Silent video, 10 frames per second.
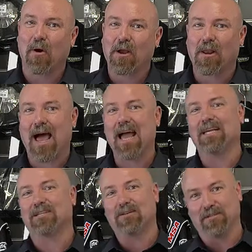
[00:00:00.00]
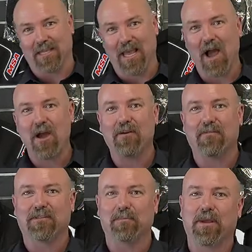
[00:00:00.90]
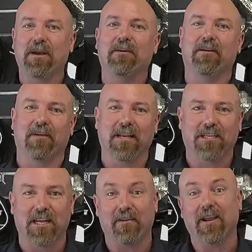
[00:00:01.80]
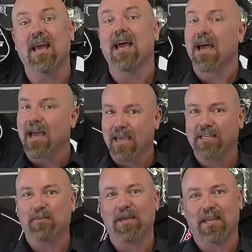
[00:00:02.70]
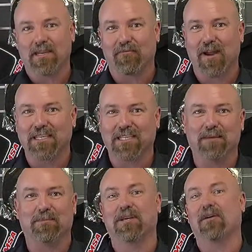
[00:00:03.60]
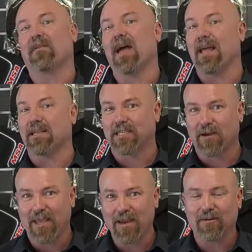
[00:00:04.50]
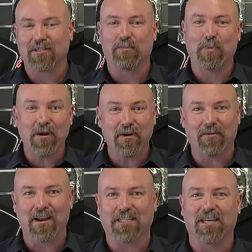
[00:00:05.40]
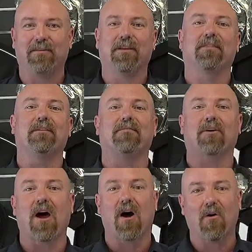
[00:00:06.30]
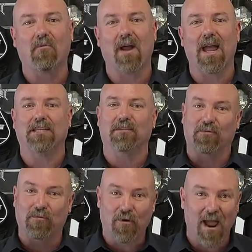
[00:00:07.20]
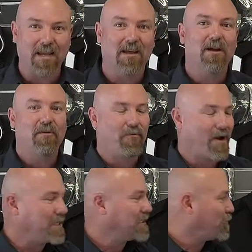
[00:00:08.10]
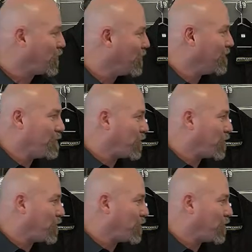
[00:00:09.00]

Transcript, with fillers: Michael Hayes, who's the owner of Superior Engineering, he's been into racing himself and so here at Superior Engineering they've got a whole range of great race proven